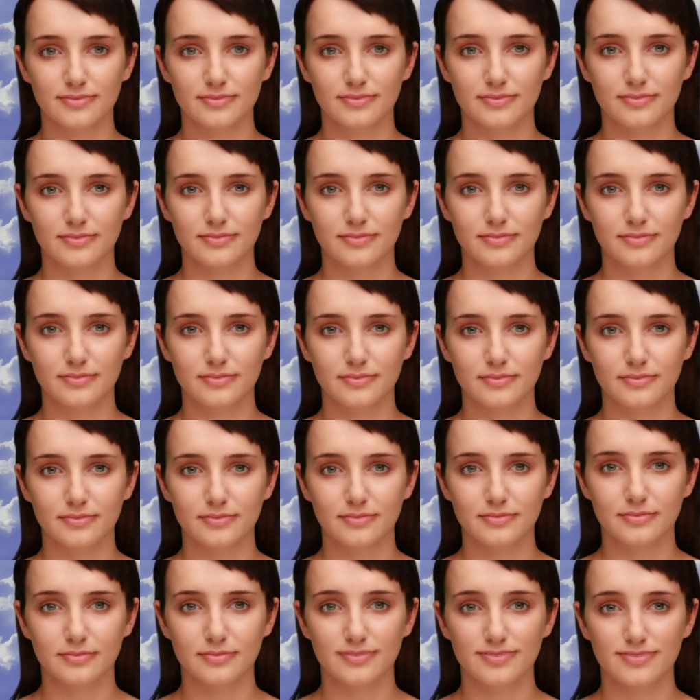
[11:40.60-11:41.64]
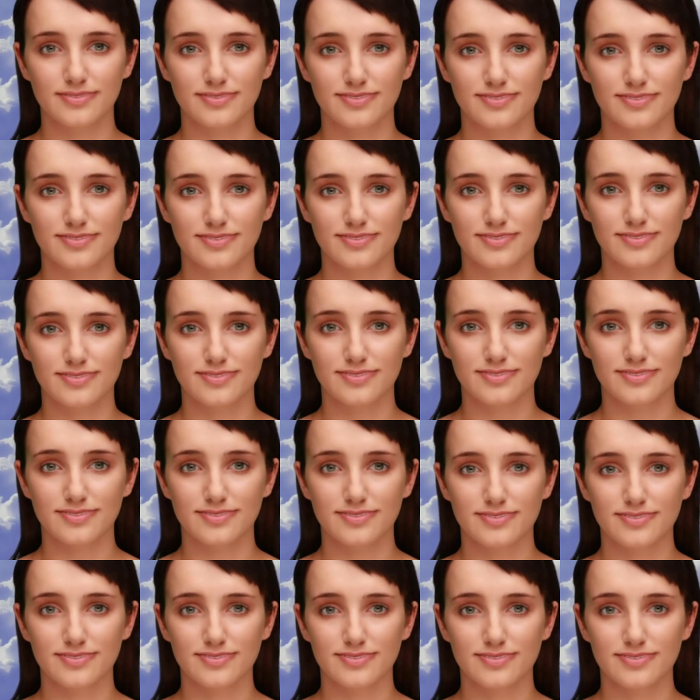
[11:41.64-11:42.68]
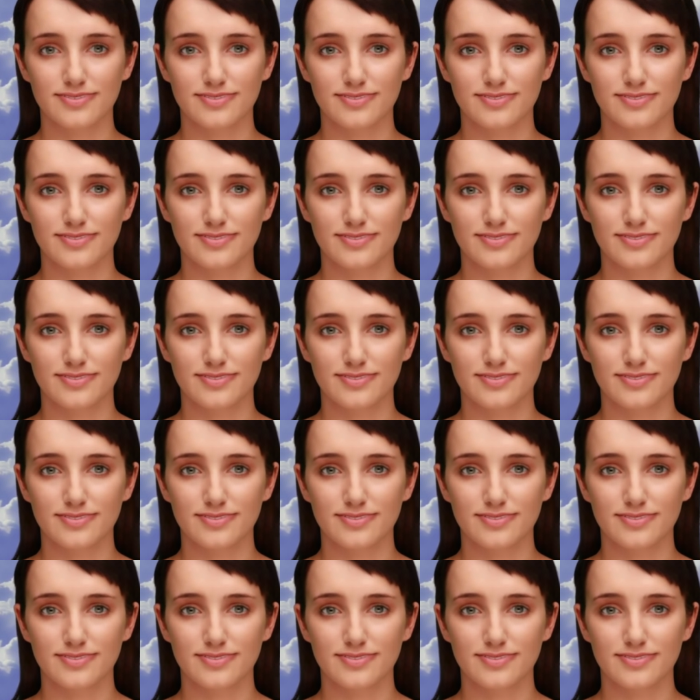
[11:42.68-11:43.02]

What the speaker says: (silent)